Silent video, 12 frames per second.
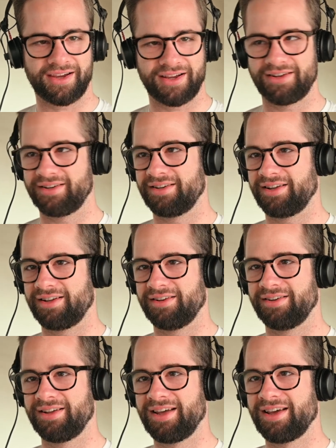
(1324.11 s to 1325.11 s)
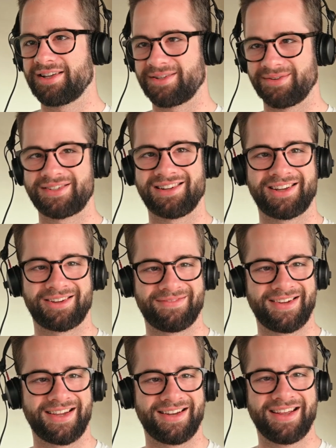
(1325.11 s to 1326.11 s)
And as I was telling you at the
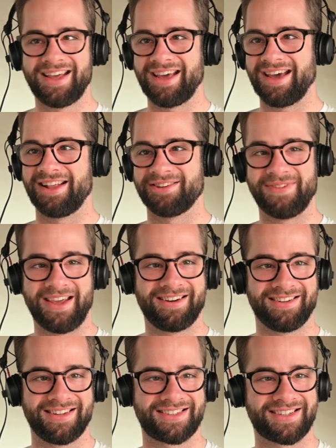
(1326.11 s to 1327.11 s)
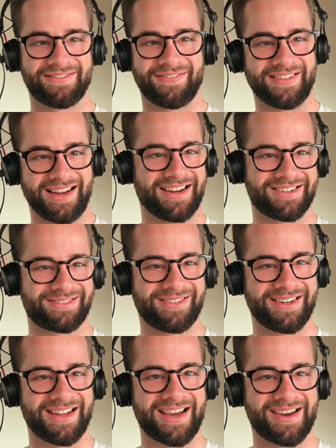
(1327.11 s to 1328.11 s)
beginning, I had to make all this stuff. I'm like, I just
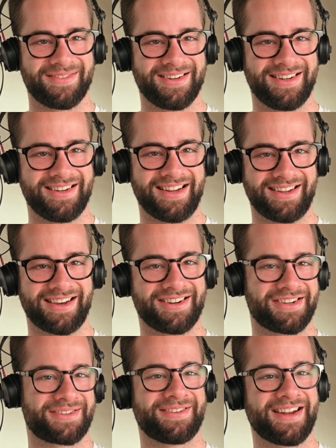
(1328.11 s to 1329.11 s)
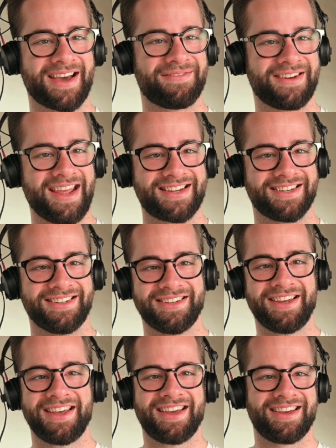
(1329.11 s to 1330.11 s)
want to have an agent.
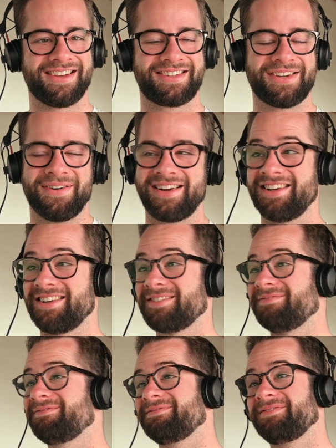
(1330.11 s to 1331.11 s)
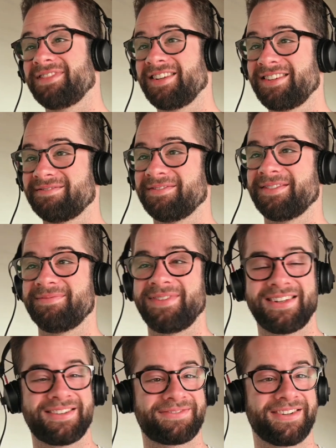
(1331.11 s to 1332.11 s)
And so I needed to
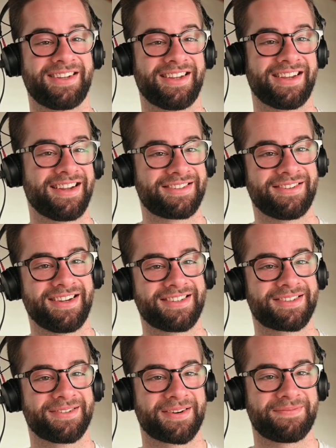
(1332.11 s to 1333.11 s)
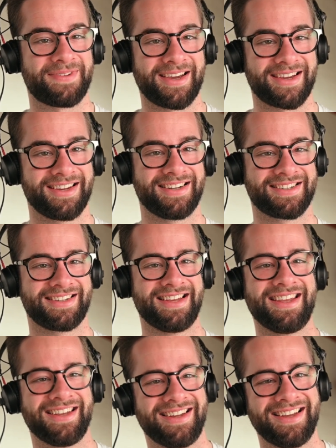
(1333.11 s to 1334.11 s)
build a freaking A2A server package,
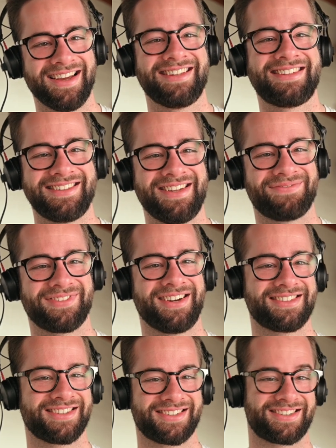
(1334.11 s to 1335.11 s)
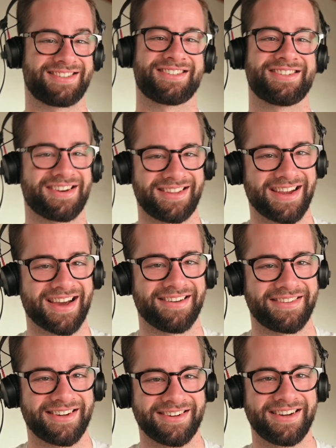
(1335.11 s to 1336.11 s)
get to deep research, because there's nothing
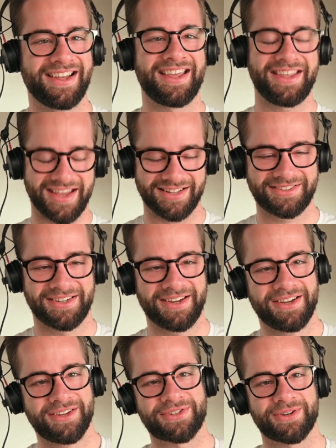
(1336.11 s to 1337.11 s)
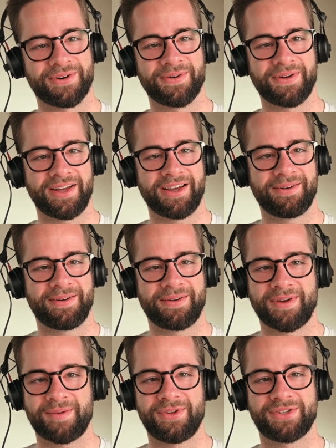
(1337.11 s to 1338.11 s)
out there yet. So
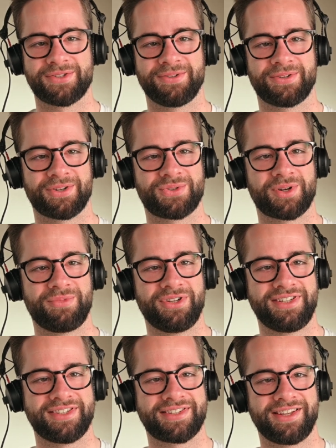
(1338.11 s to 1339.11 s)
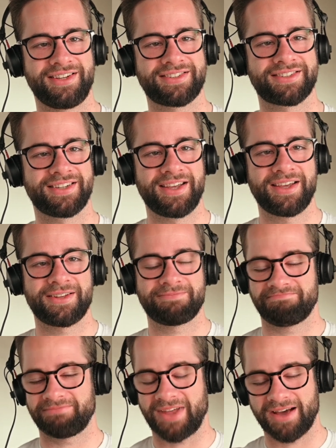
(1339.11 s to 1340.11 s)
I'm happy to contribute these things.
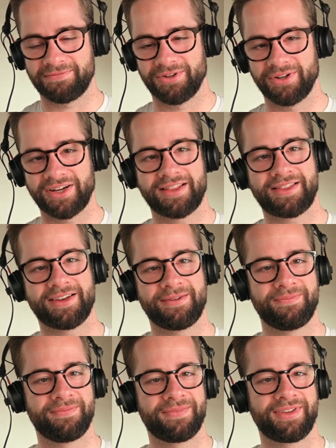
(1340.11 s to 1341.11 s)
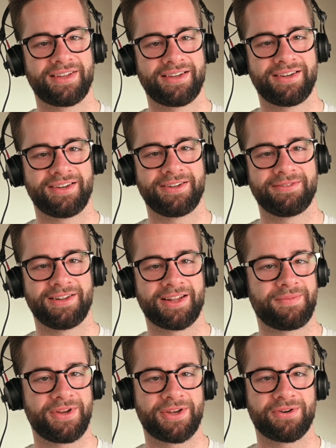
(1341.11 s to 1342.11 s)
Have a look at them.
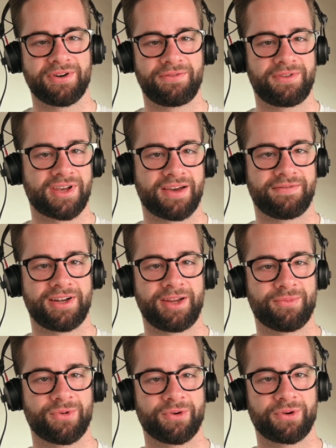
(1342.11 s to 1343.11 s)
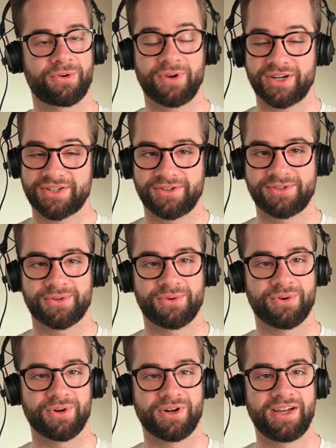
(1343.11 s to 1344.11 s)
Let me know if you have any more questions
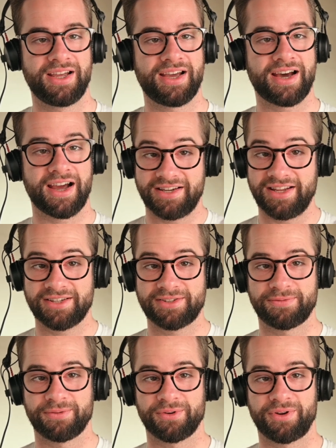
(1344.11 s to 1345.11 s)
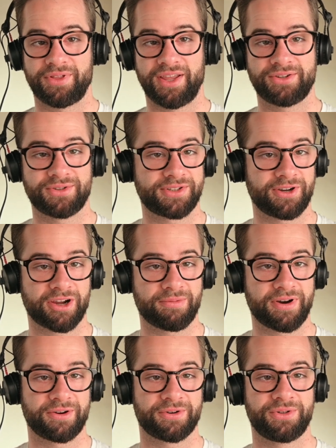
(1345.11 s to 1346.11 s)
or ideas for things to talk
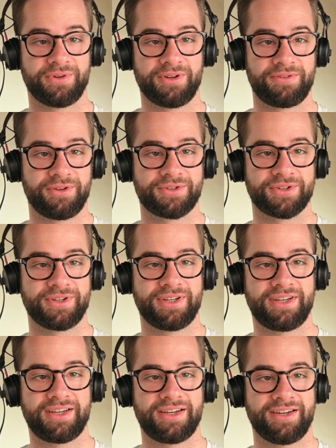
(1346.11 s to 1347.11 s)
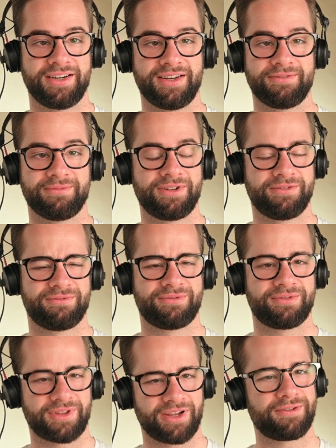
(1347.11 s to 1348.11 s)
about or do in the future. And well,
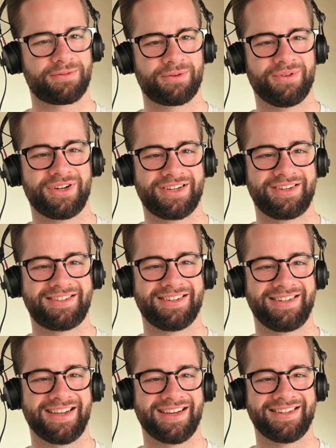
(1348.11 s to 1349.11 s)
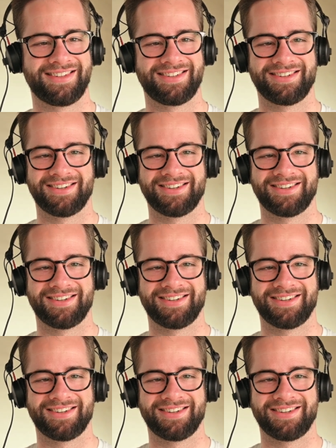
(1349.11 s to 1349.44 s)
thank you for watching till the end.